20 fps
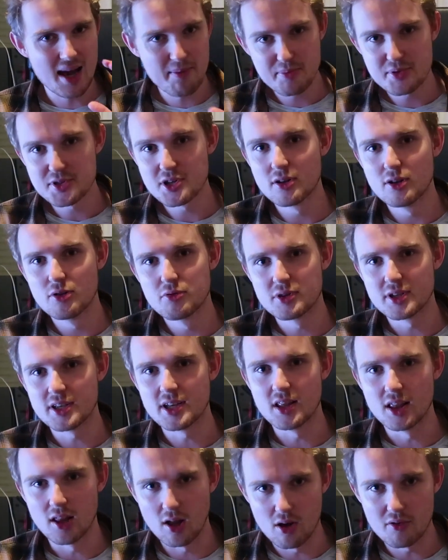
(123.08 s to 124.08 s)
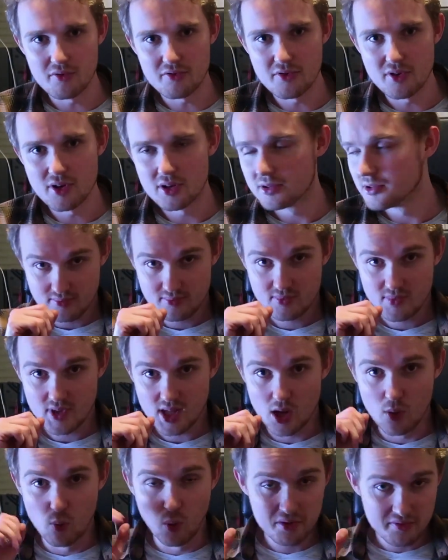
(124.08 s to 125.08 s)
absolutely love.
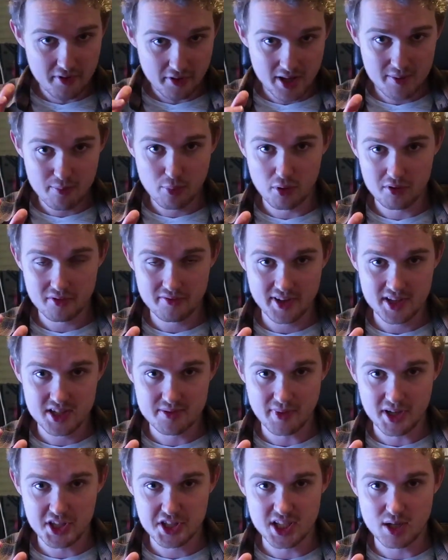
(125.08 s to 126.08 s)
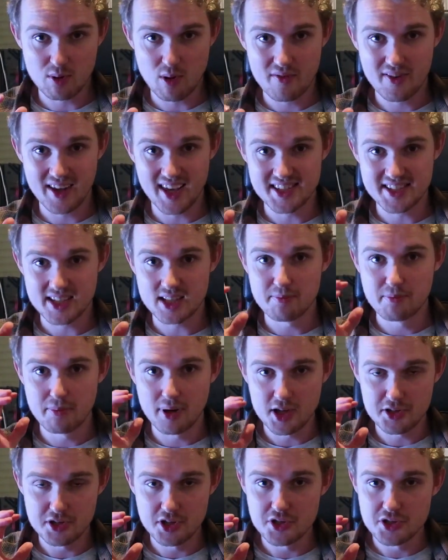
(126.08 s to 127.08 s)
One very important thing to mention, however, is that the
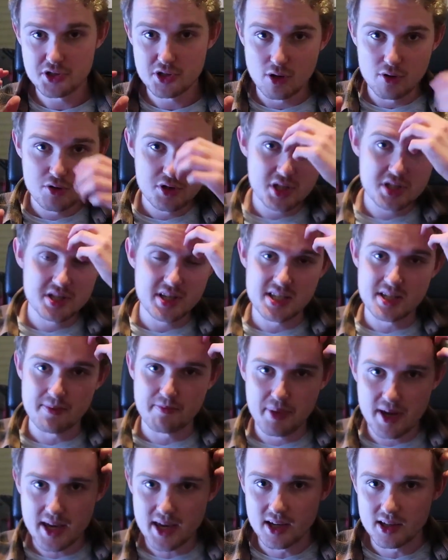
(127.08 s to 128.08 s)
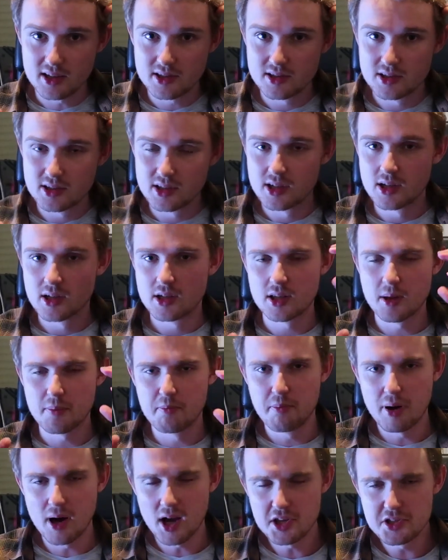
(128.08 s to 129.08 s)
puzzles don't just disappear. The
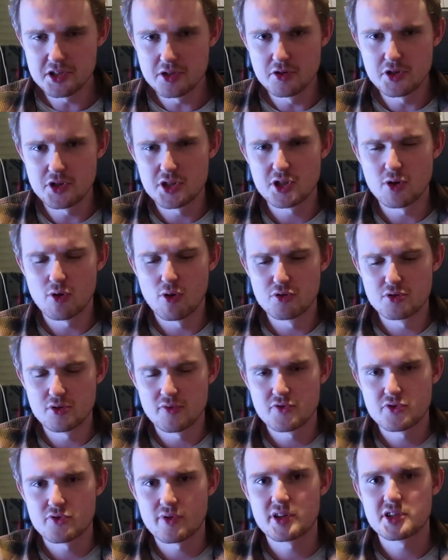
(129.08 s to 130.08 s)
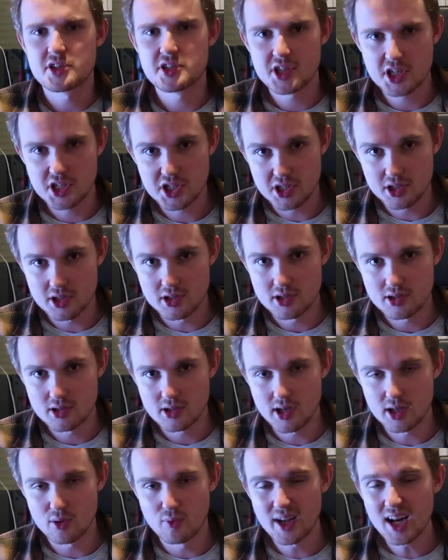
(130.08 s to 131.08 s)
puzzles sort of transition.
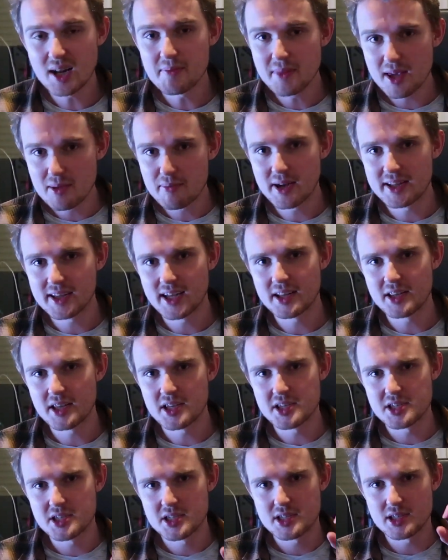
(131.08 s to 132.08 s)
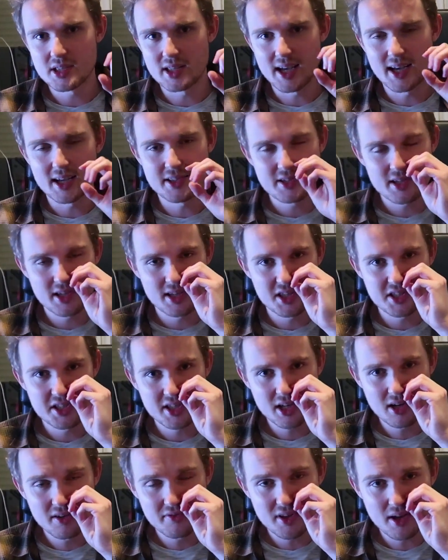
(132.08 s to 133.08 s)
And what I mean by that is that
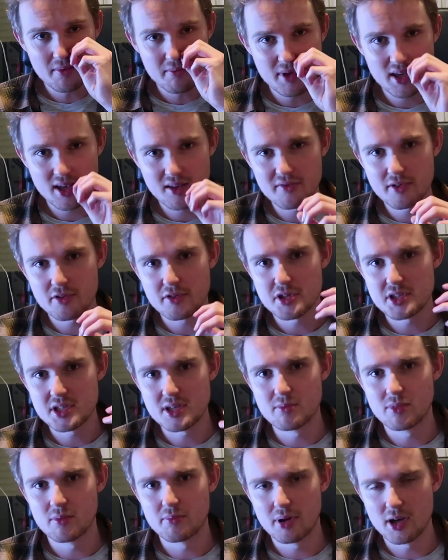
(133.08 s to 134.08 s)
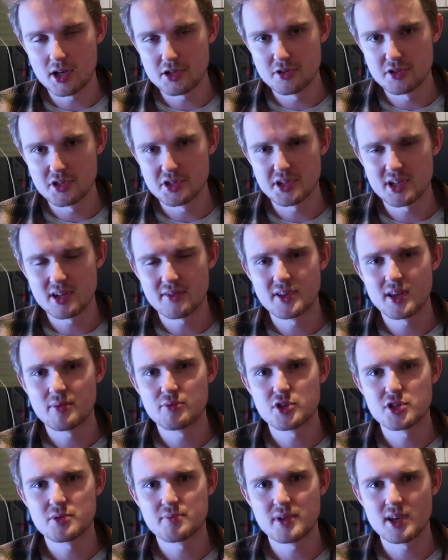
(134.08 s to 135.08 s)
instead of them being very simple puzzles, instead of
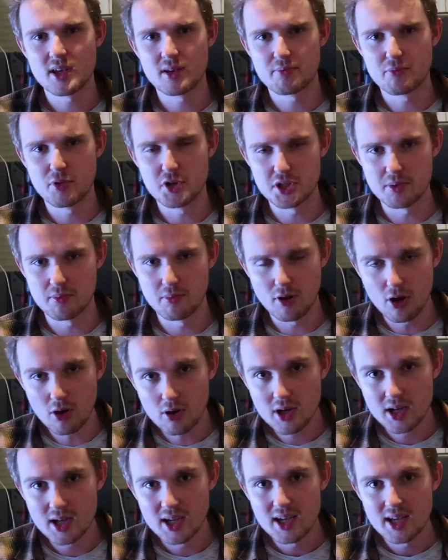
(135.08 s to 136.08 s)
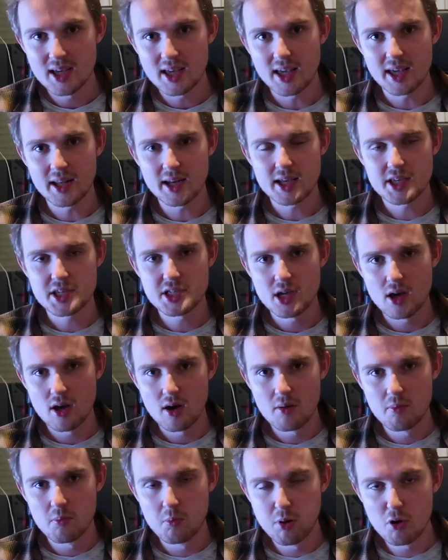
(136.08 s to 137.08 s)
them just being push a block, it is
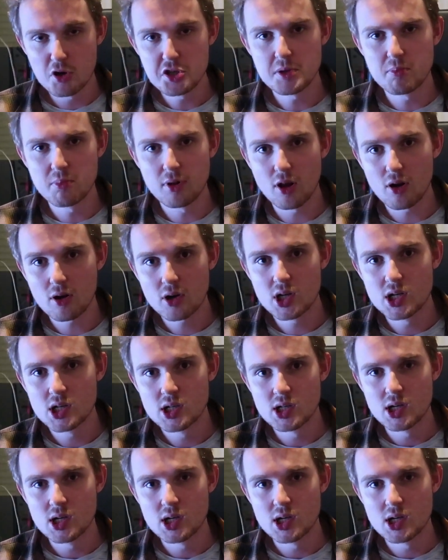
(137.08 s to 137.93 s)
push a block